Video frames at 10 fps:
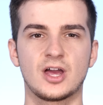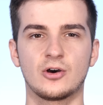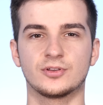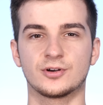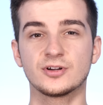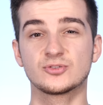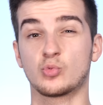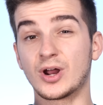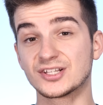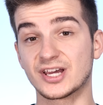Now, there is
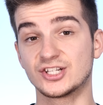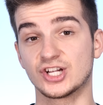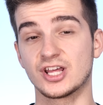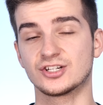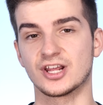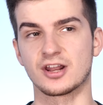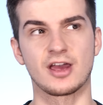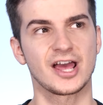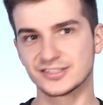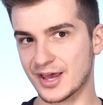one design change that
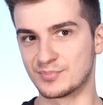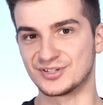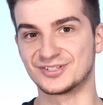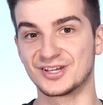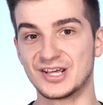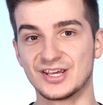has happened,